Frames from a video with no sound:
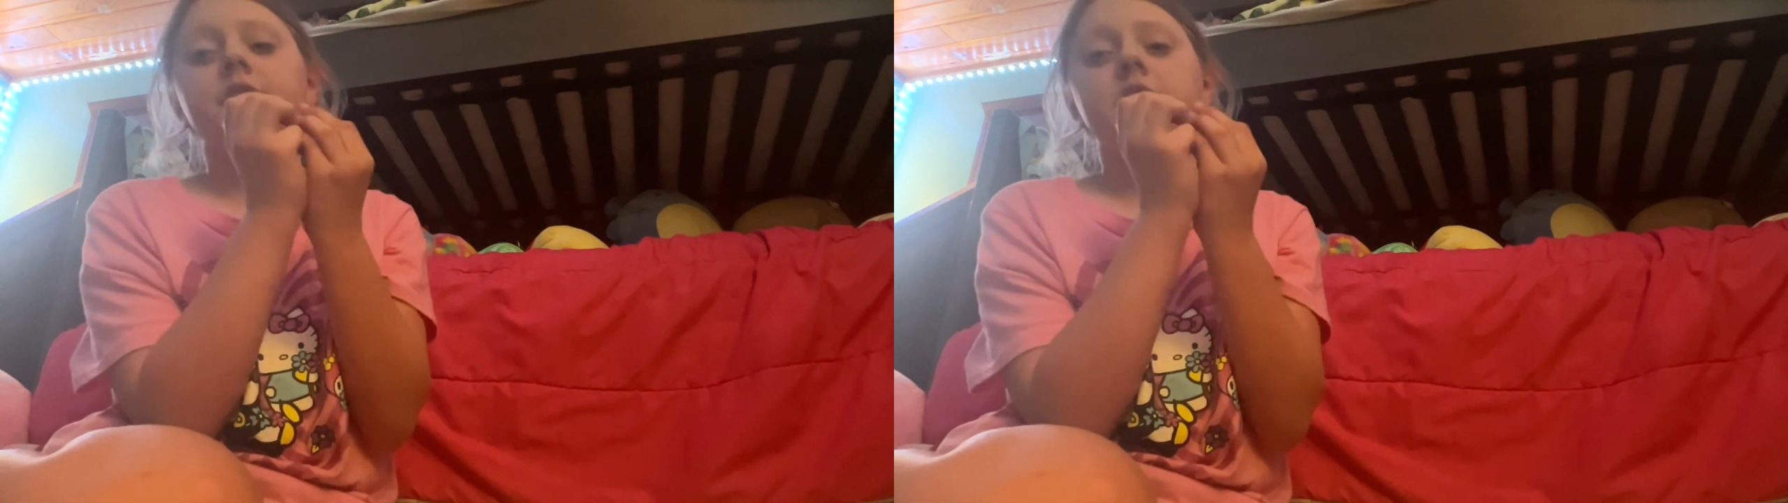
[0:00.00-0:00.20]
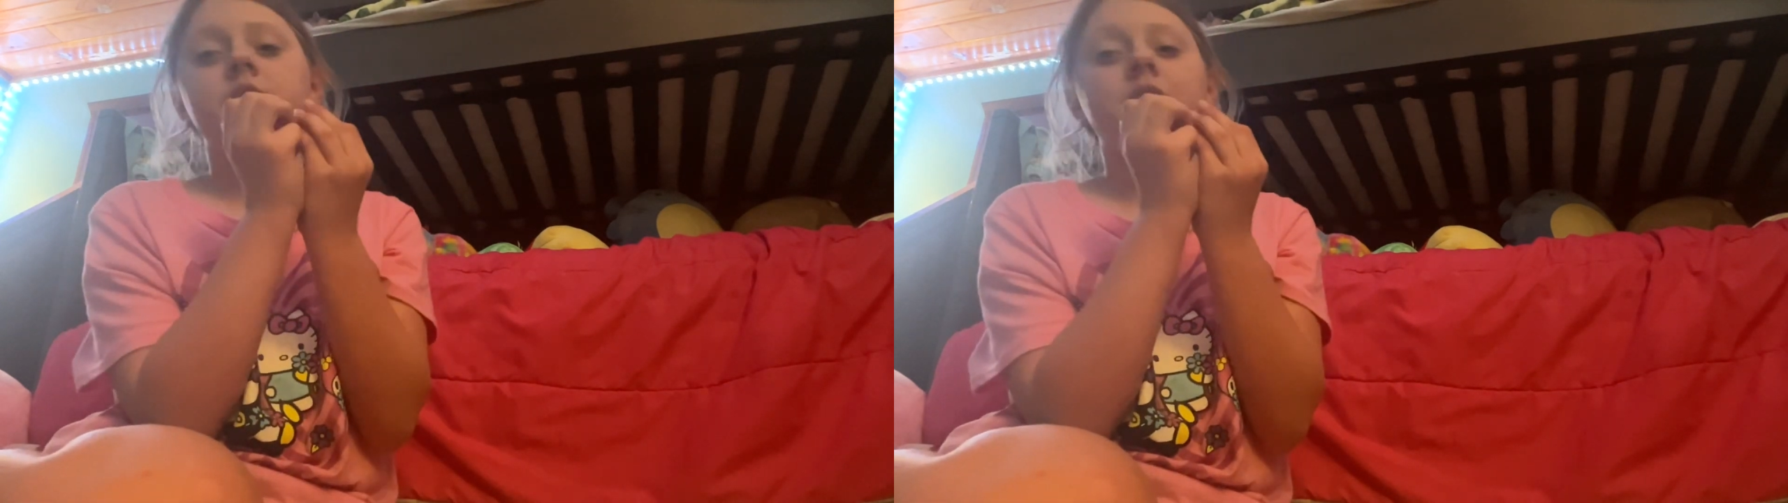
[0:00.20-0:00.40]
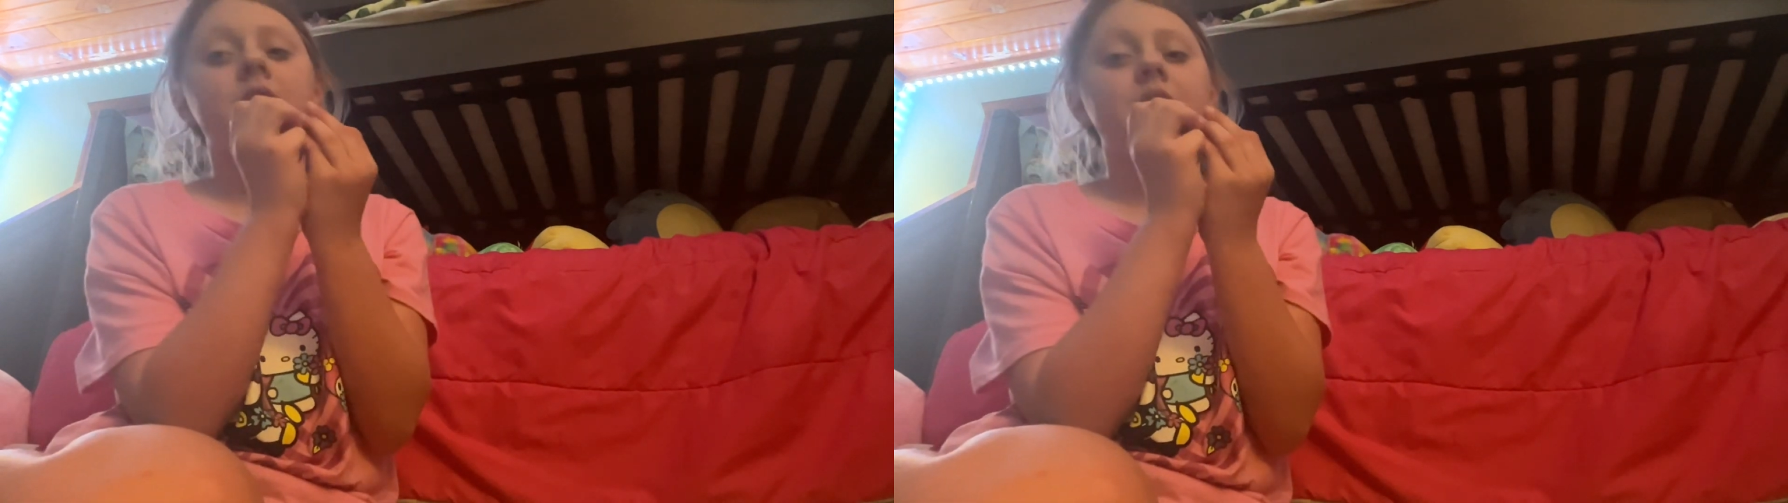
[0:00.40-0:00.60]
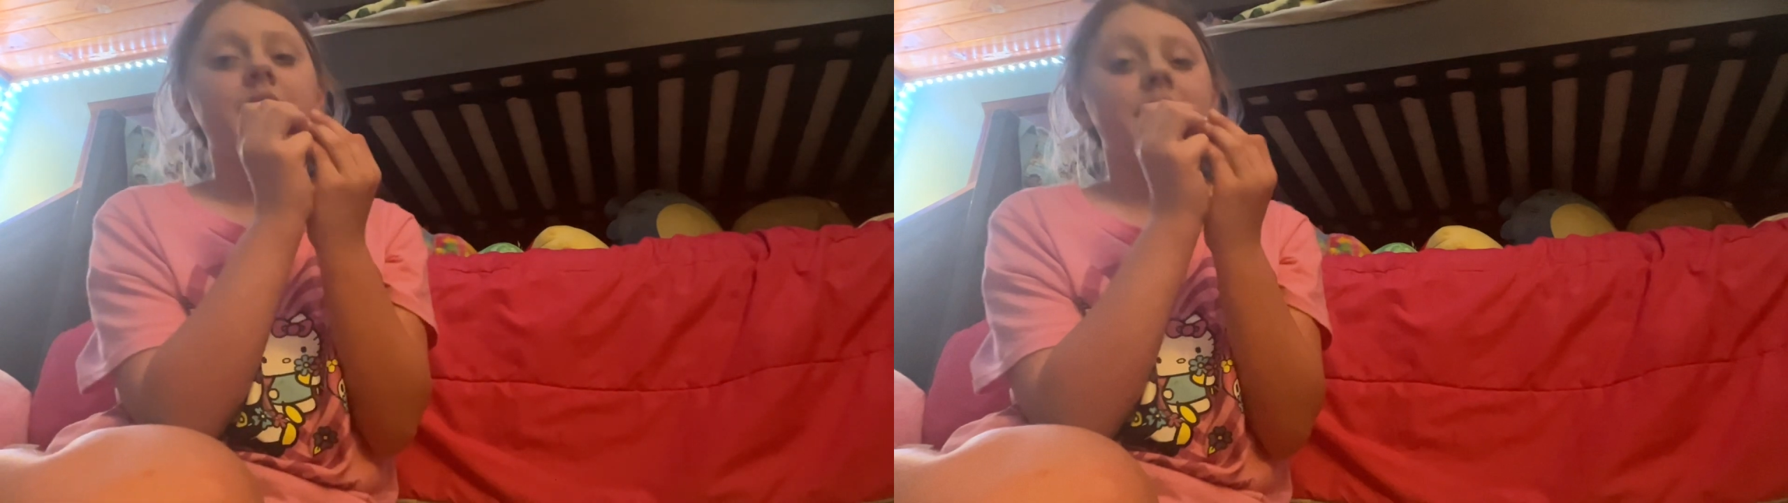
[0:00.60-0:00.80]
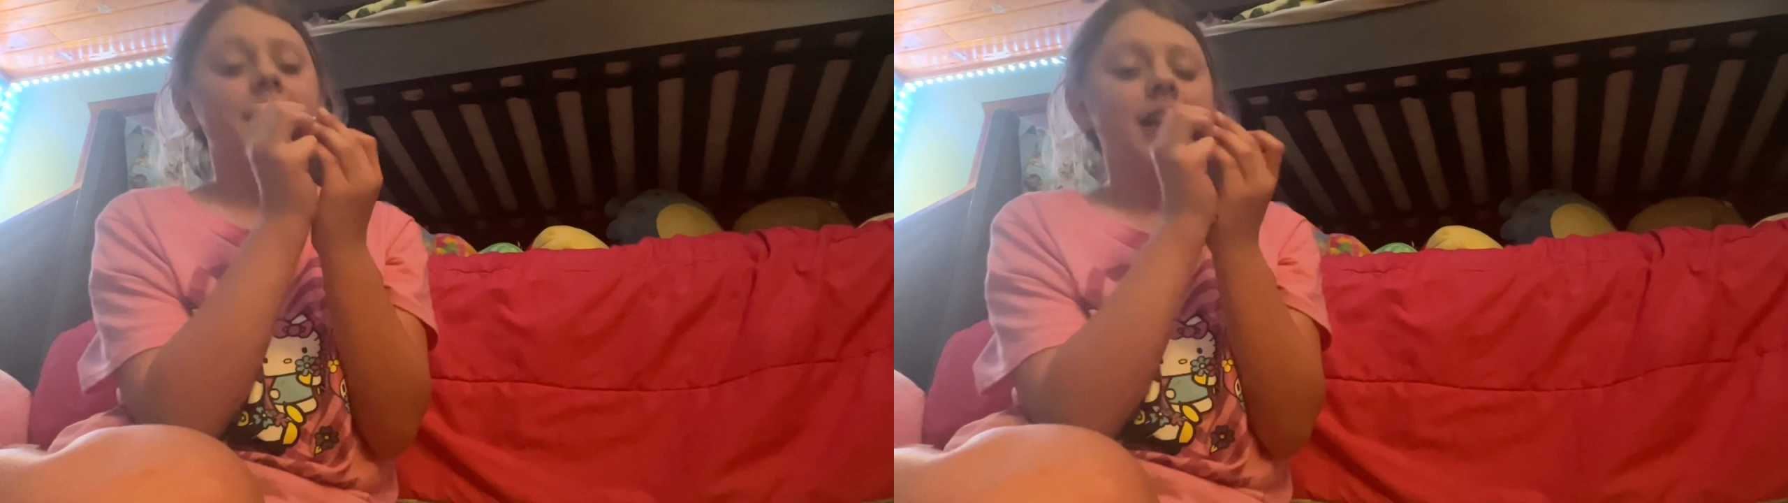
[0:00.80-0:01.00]
this one a
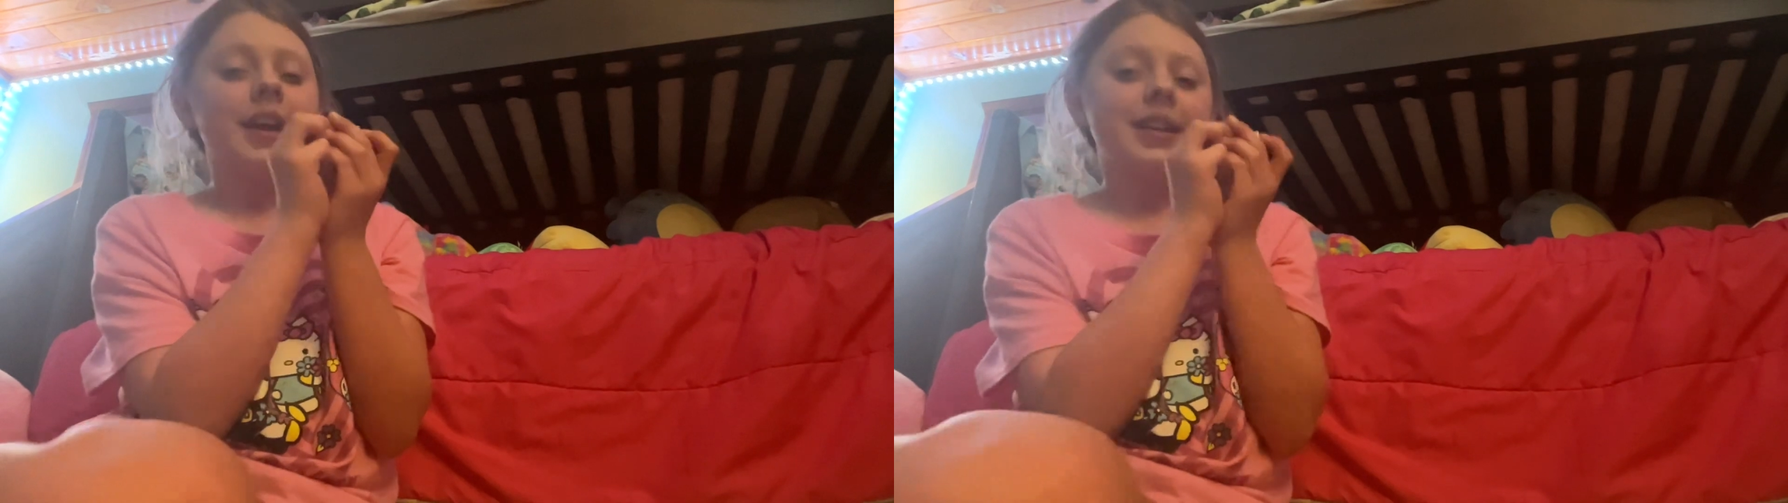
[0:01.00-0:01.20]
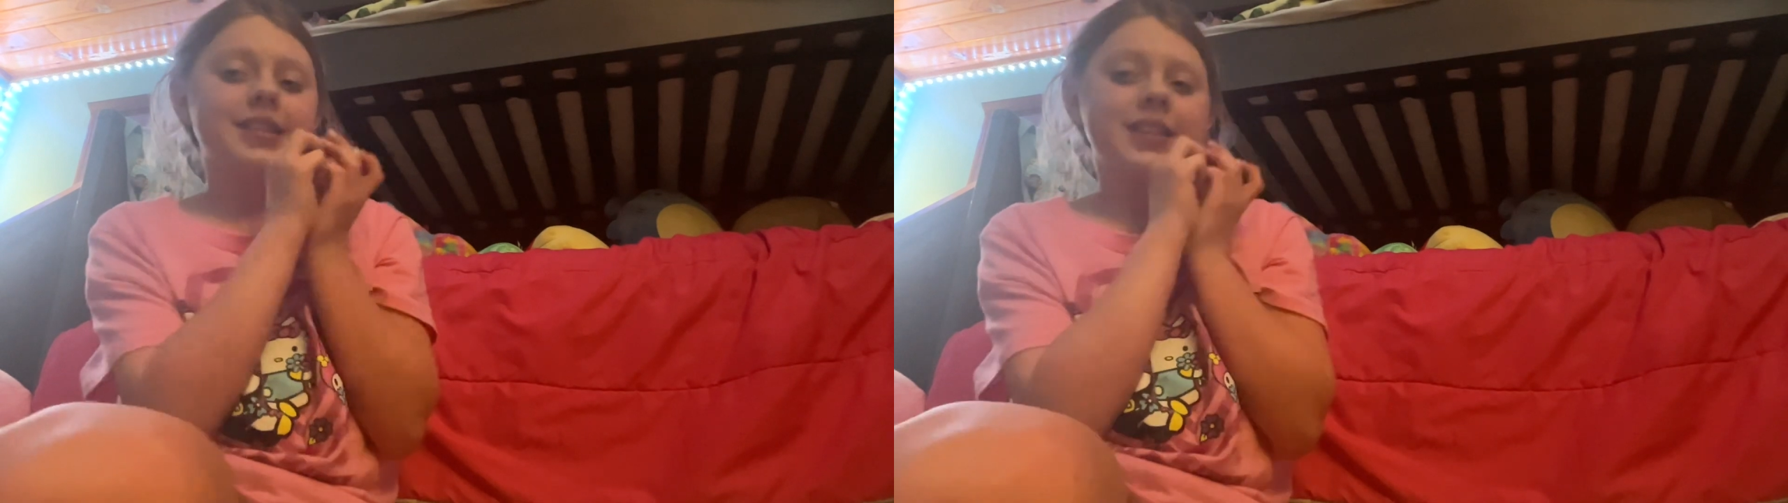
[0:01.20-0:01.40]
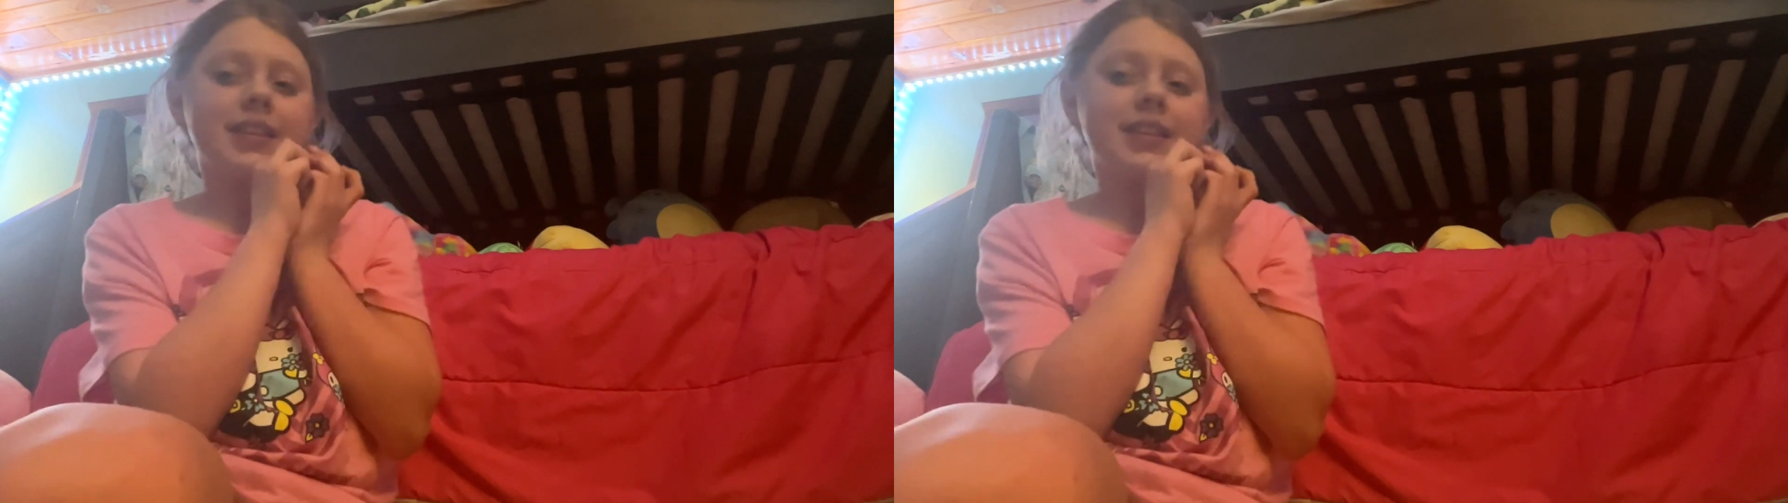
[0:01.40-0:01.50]
9 out of